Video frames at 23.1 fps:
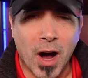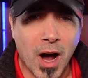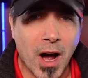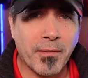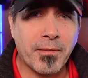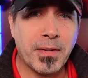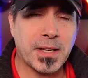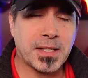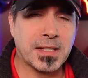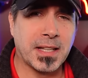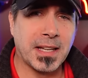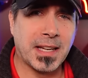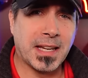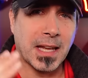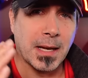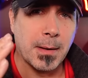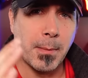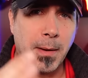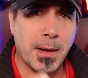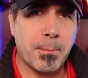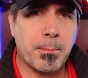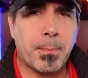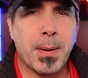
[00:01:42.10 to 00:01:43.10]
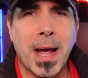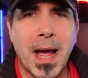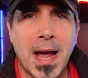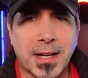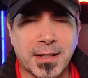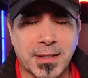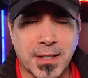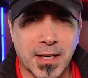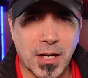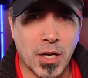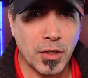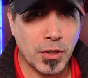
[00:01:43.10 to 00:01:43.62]
obviously can
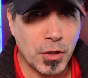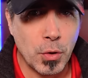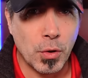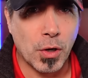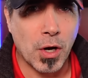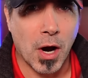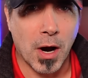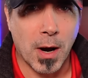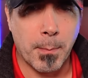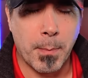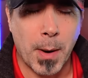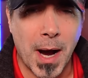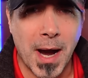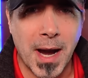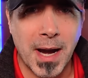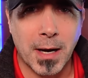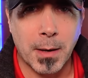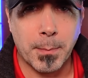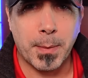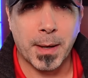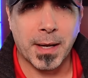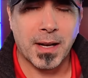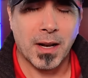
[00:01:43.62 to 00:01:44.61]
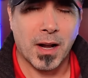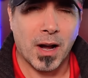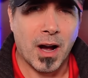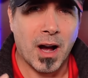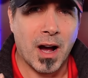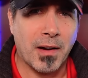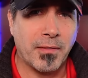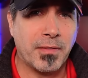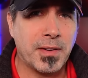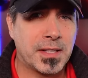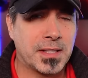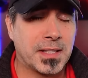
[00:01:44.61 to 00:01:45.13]
impact a new car buyer, but
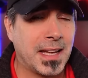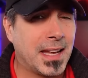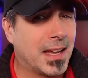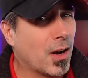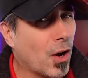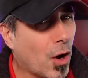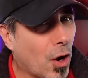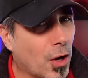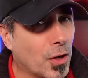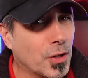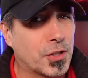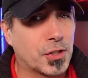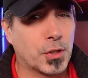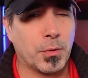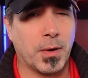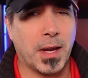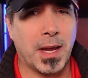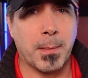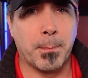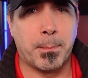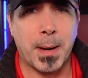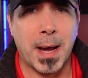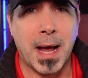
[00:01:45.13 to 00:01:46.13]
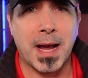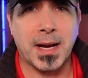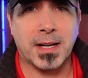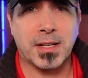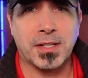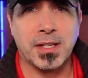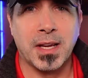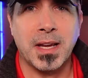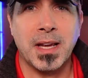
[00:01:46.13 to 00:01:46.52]
obviously it also impacts